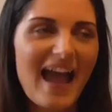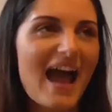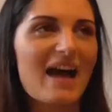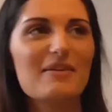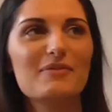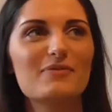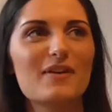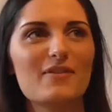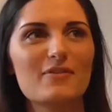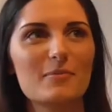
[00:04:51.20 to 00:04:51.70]

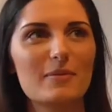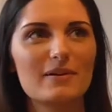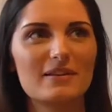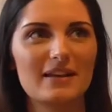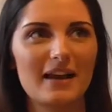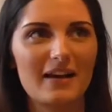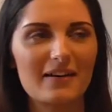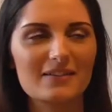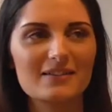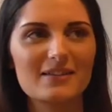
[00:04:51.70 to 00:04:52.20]
and for
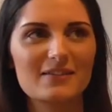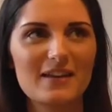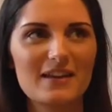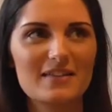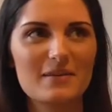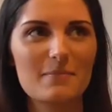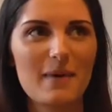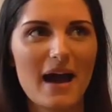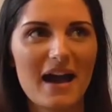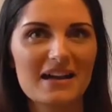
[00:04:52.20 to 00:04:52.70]
everybody else. I
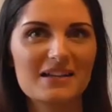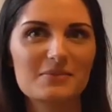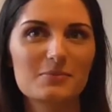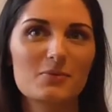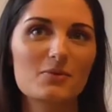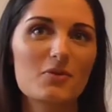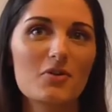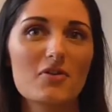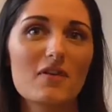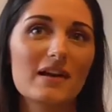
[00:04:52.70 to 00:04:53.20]
think the bags
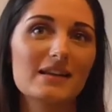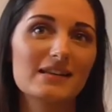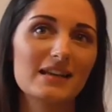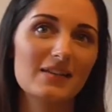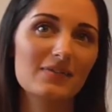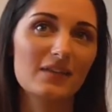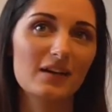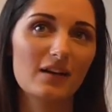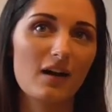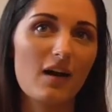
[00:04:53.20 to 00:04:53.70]
were already
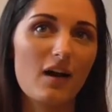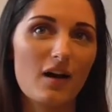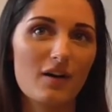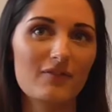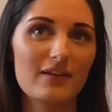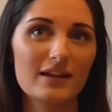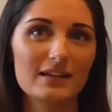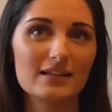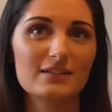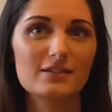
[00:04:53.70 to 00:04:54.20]
in the car,
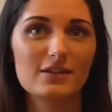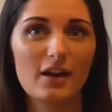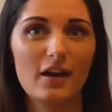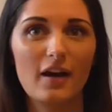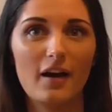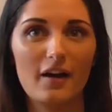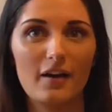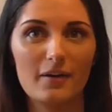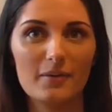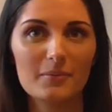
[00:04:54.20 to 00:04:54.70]
ready to
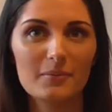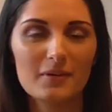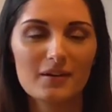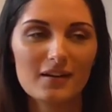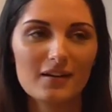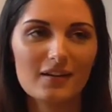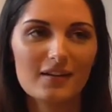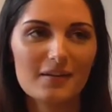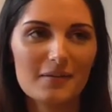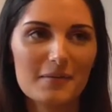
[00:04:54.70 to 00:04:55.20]

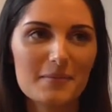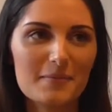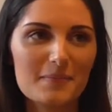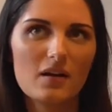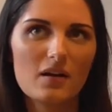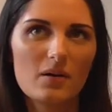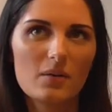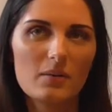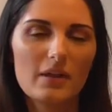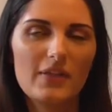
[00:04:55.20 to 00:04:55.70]
go.